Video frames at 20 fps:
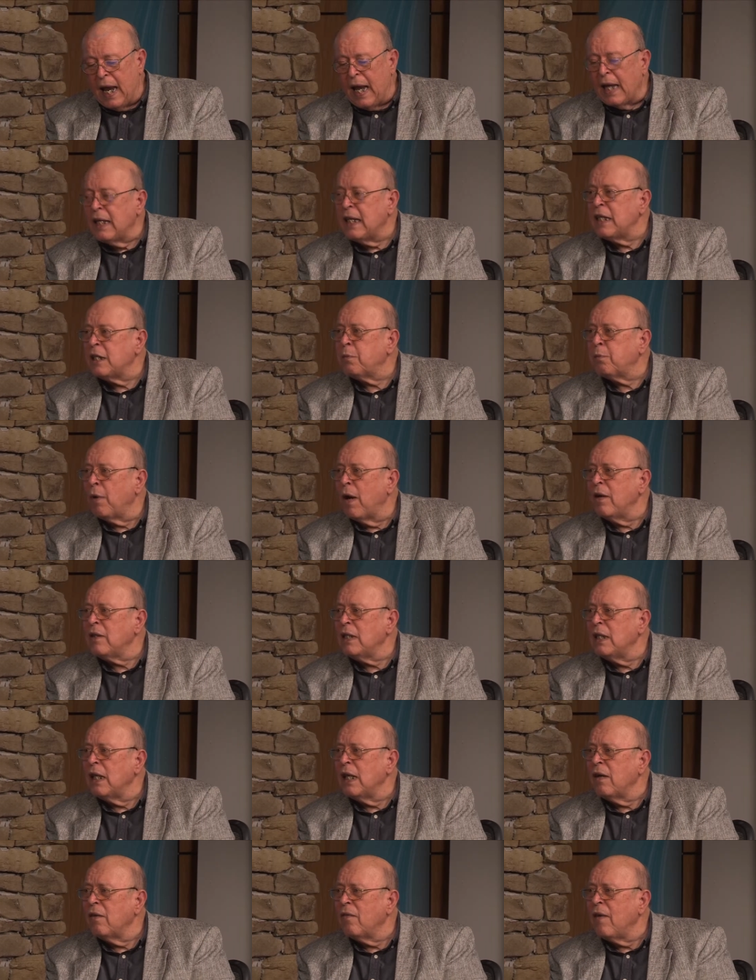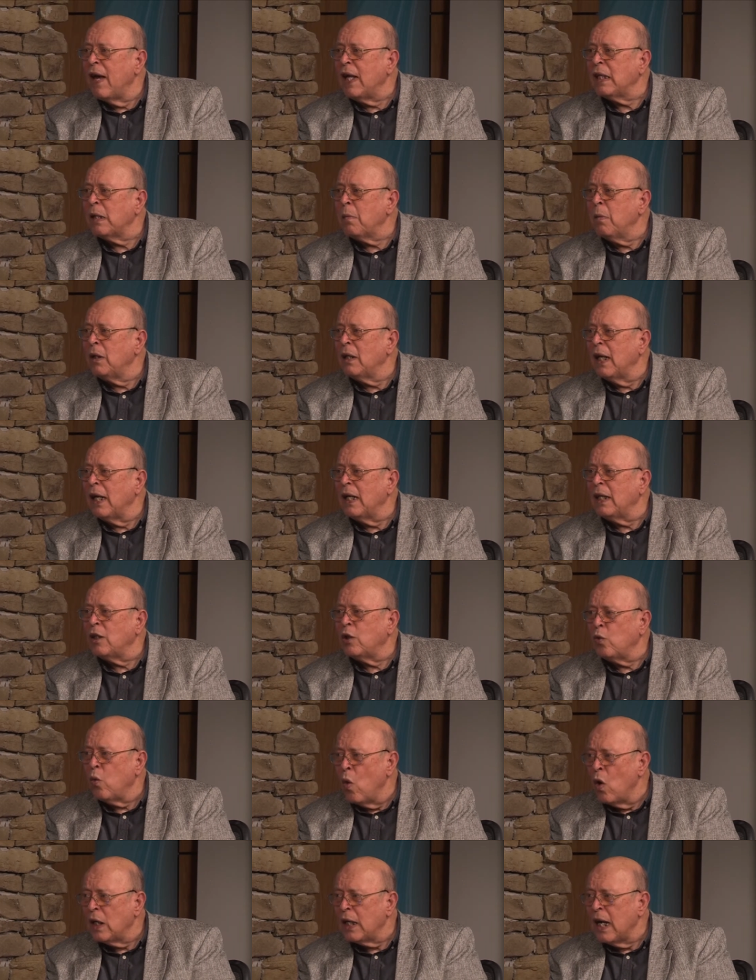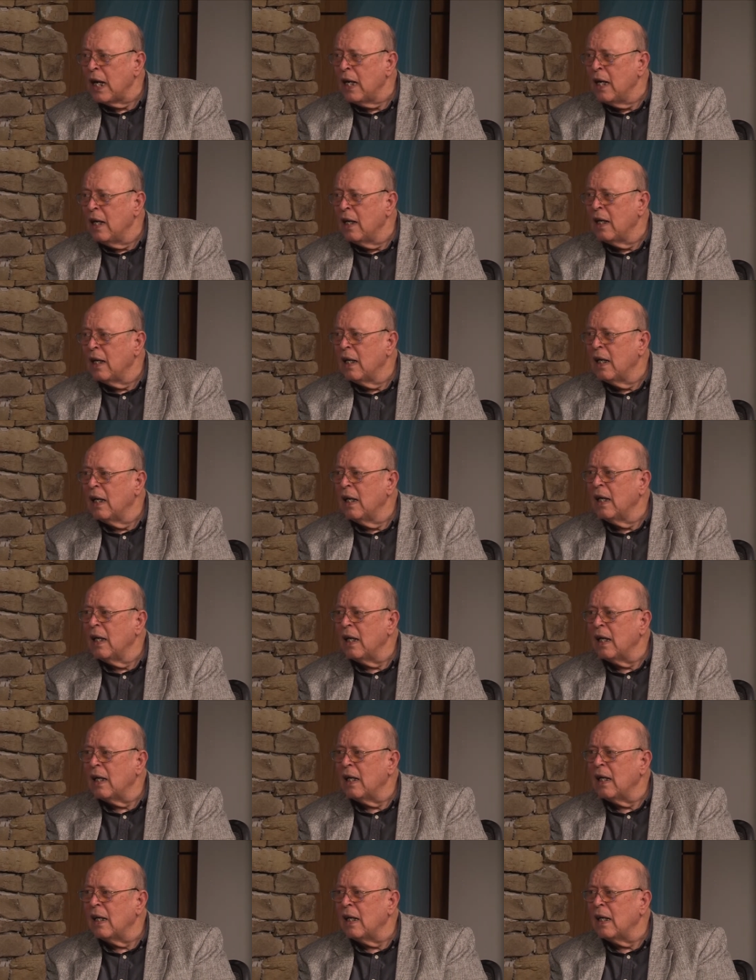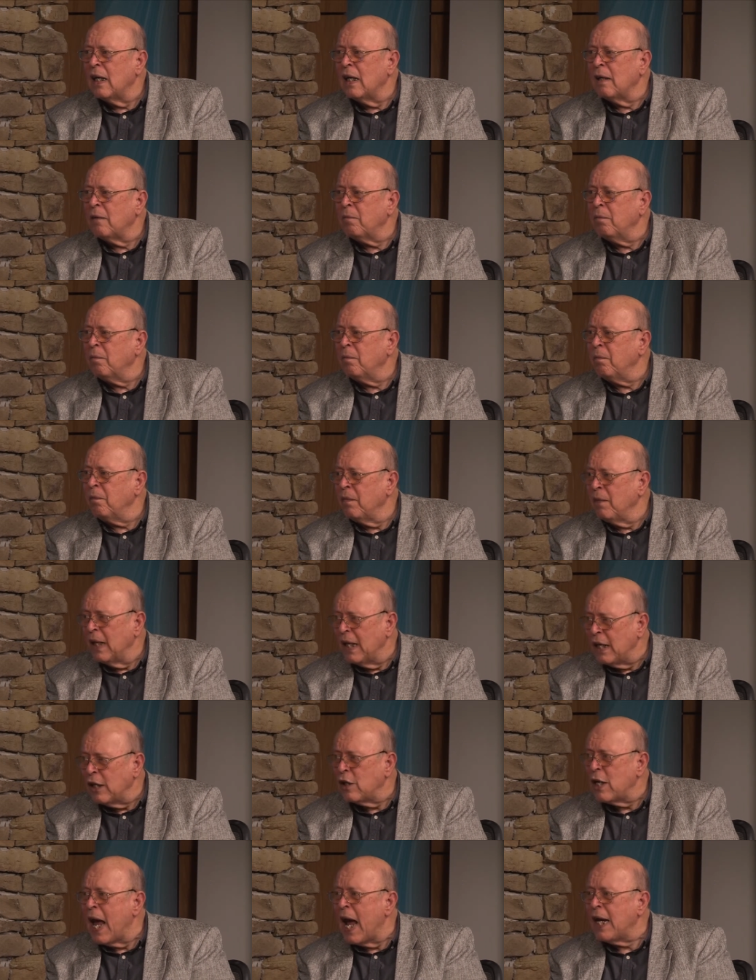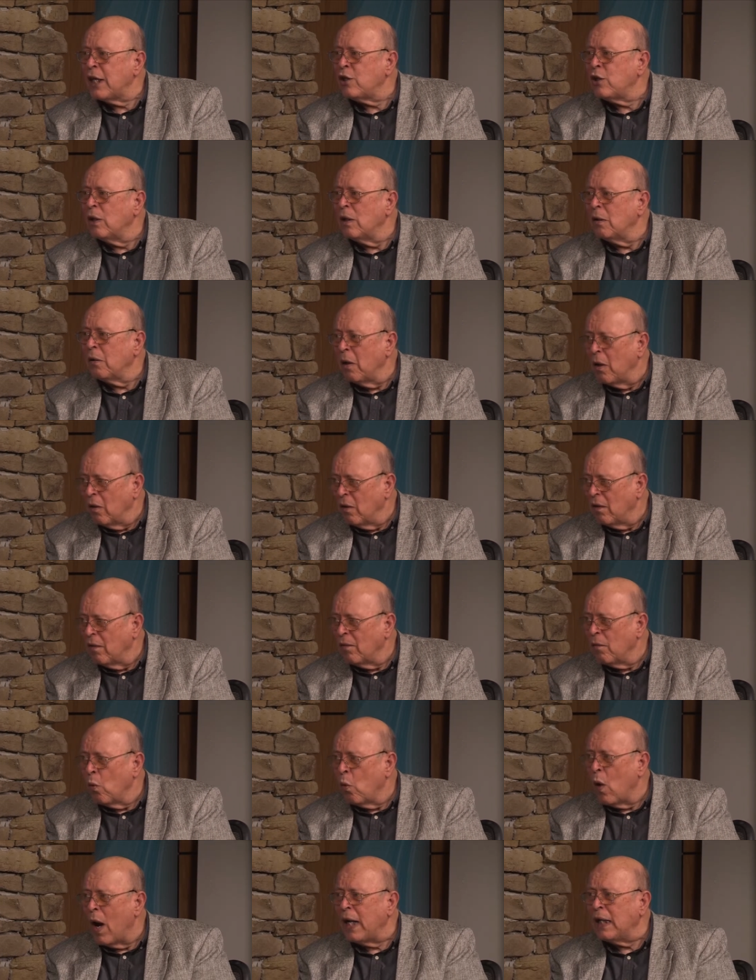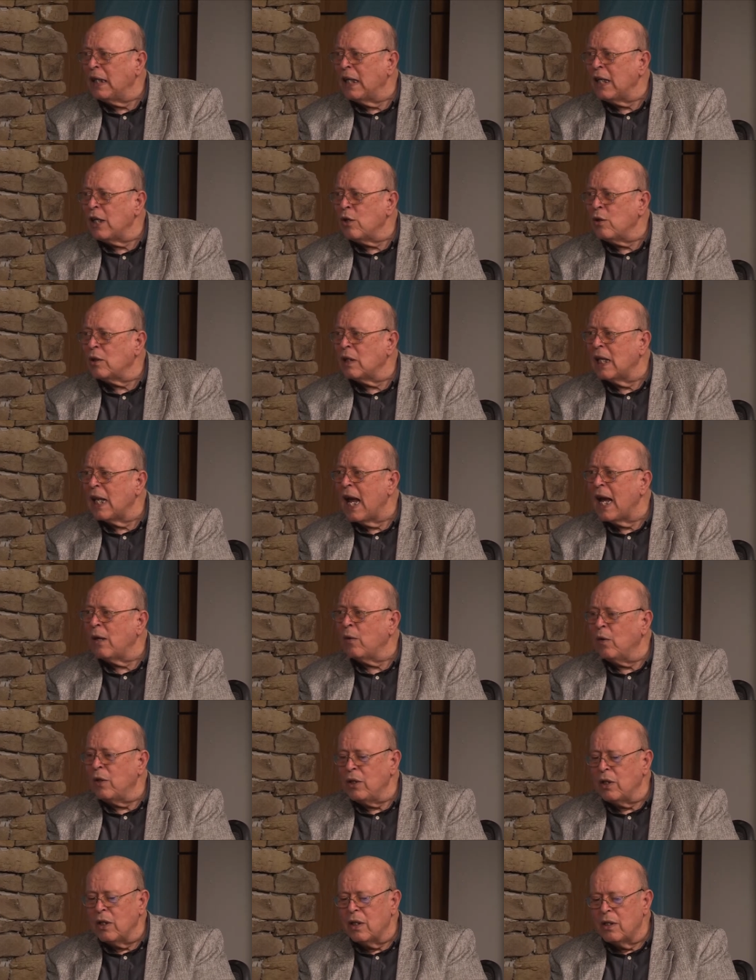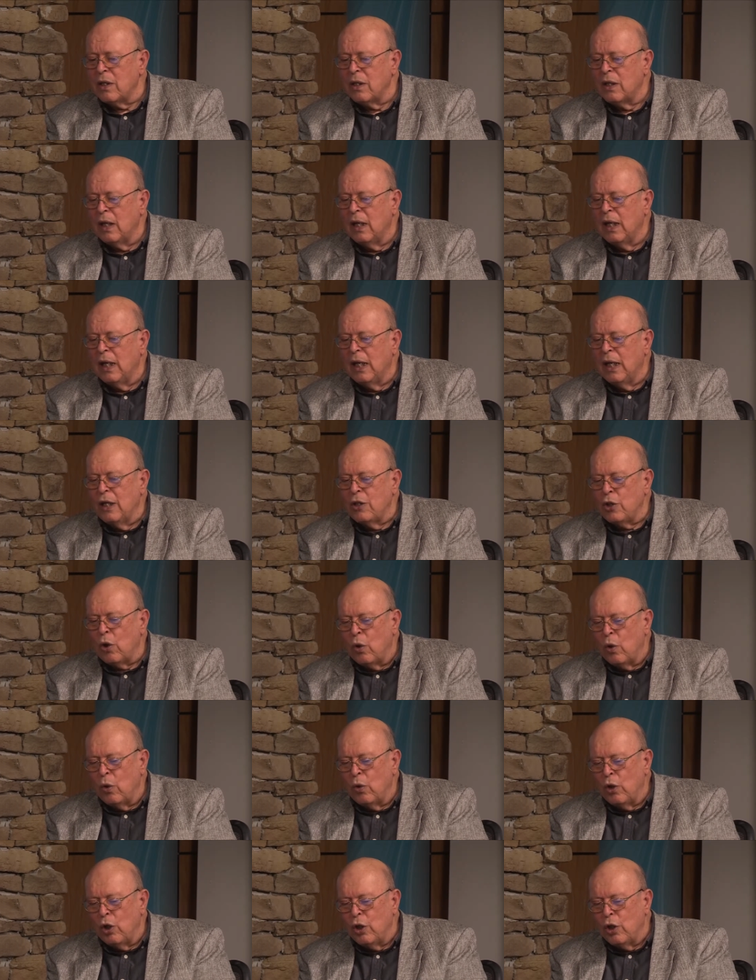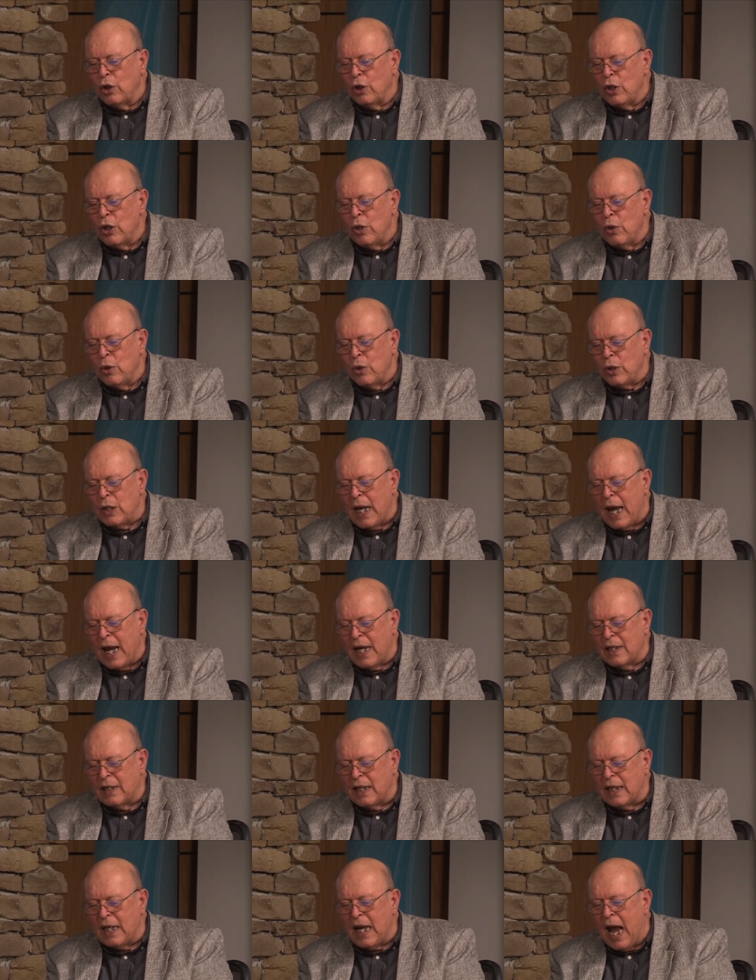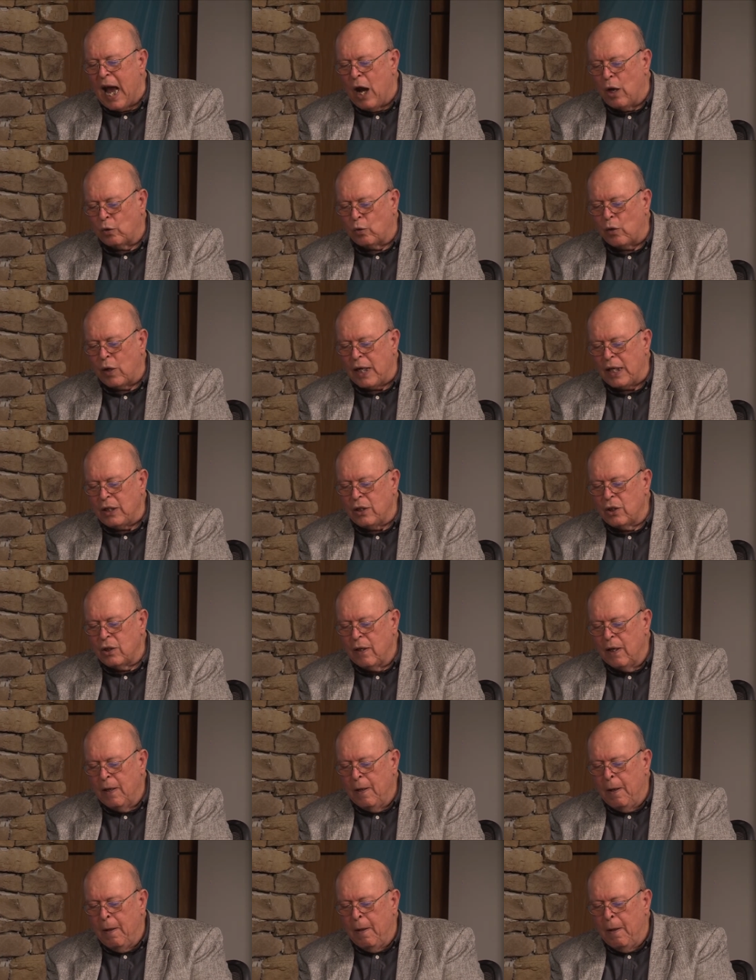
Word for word: And it's presently available in 20 um, international, uh, widely used languages. So Good News has an outreach.